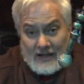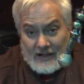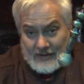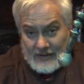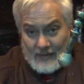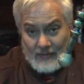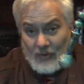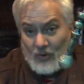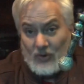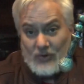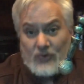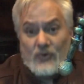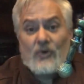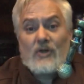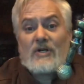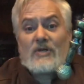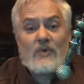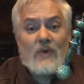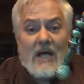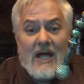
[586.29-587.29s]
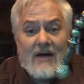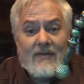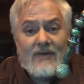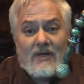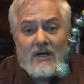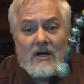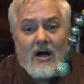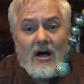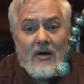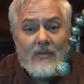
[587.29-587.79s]
The more droids we have in
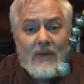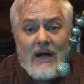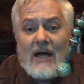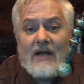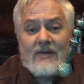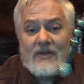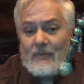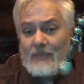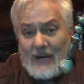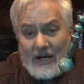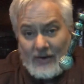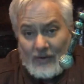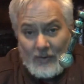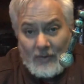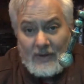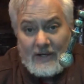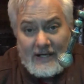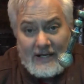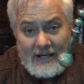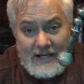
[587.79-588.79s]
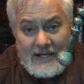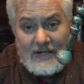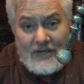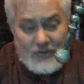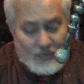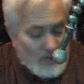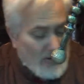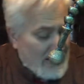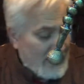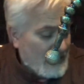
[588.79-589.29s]
the combat, the better it is,
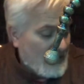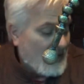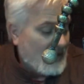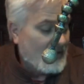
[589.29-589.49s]
right?